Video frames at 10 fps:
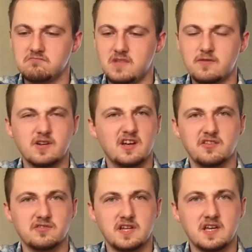every
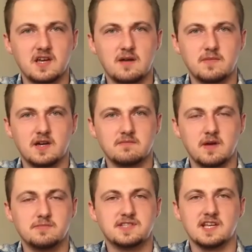other day. I'm not
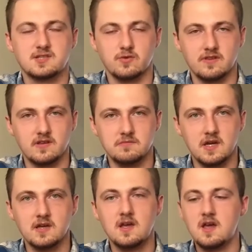obsessed with
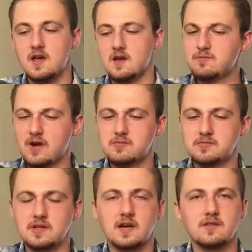eBay. I'm
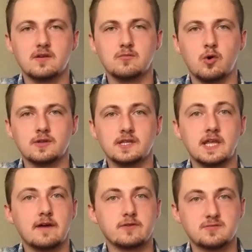probably on there more than the
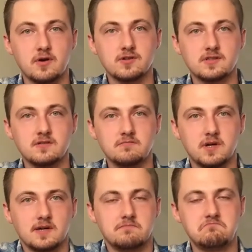average person,
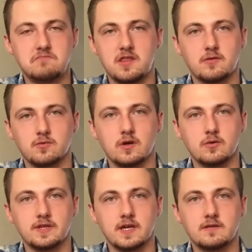but nothing wrong
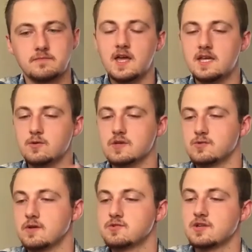with that. Anyways,
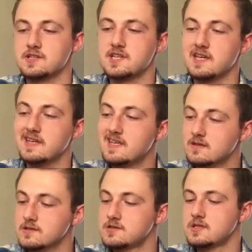what I'm trying to say
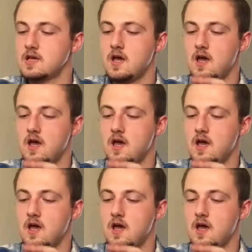is,